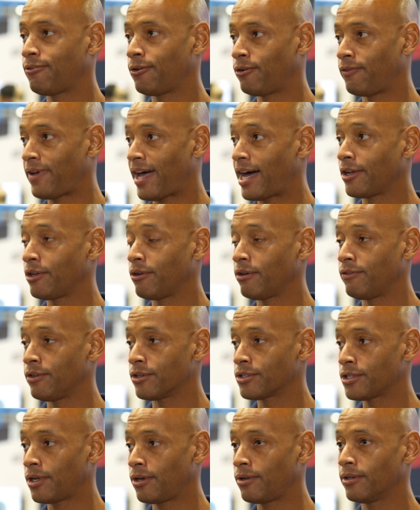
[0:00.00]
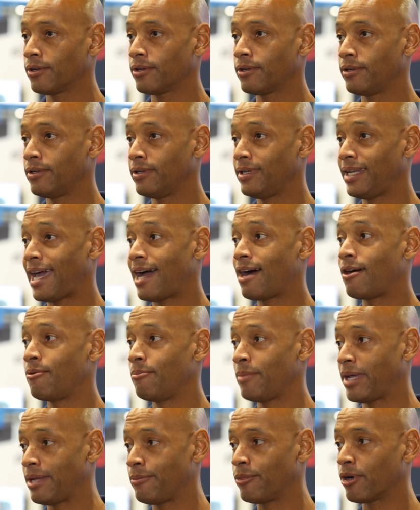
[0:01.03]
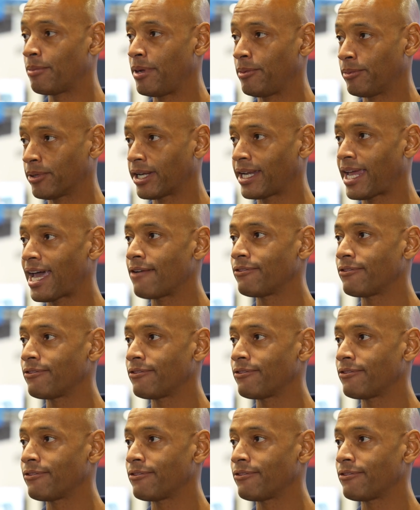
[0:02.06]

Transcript: full value of your solar, now many more people are going to